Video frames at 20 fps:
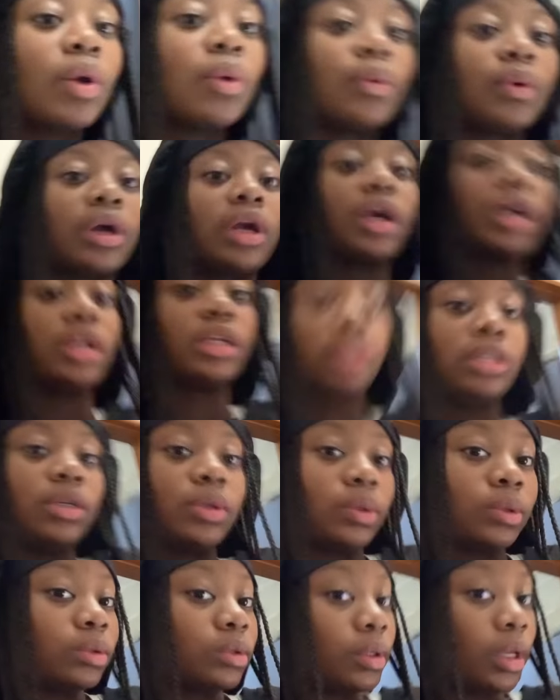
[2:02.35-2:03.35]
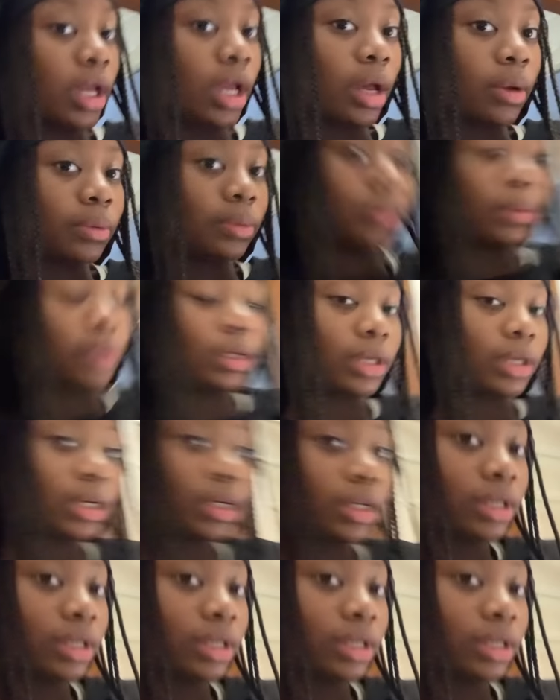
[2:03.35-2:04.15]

But currently all doing our work.